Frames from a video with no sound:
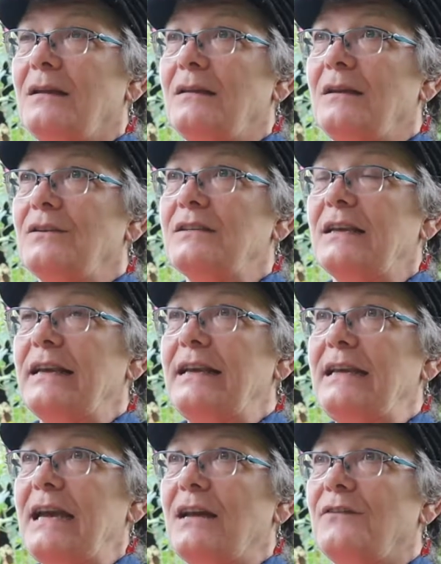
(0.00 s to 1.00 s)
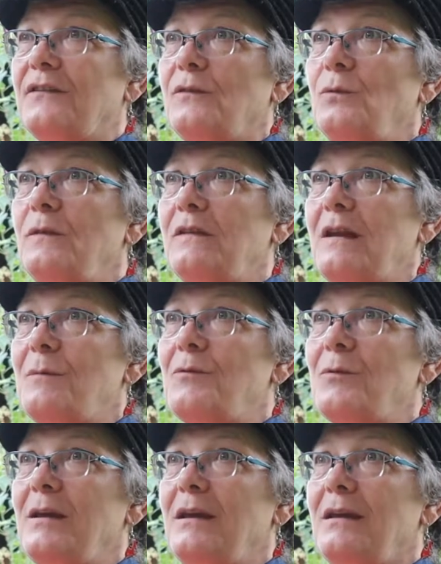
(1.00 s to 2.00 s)
there's a lady out of Sault Ste.
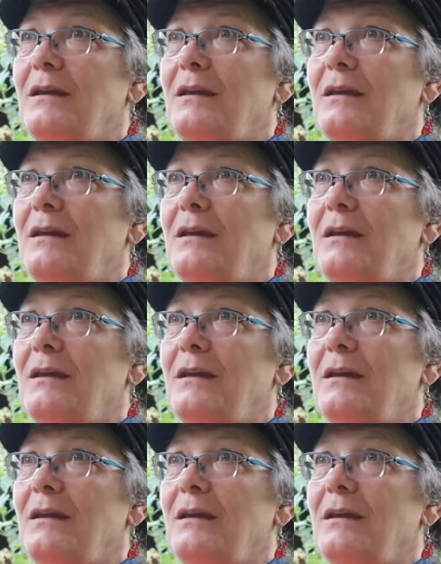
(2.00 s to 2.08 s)
Marie,